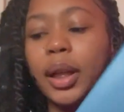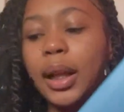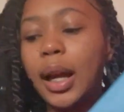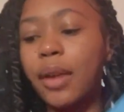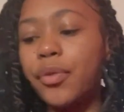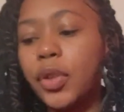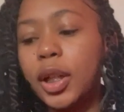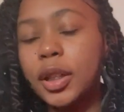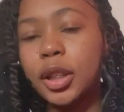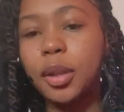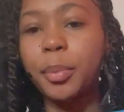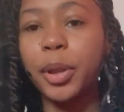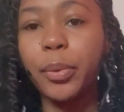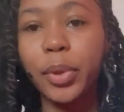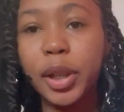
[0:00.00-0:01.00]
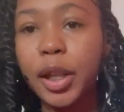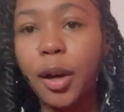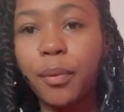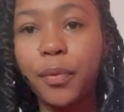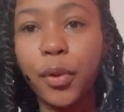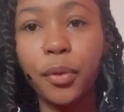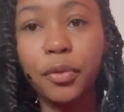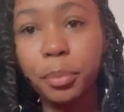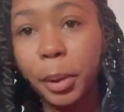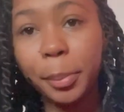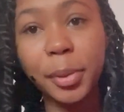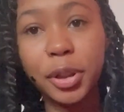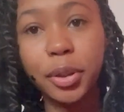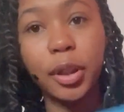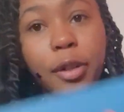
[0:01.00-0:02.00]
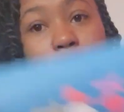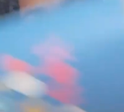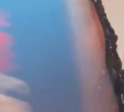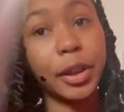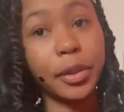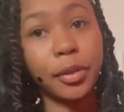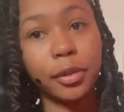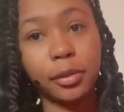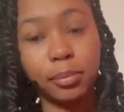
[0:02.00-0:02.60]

I feel like it's going to be really helpful for my mental health for the year.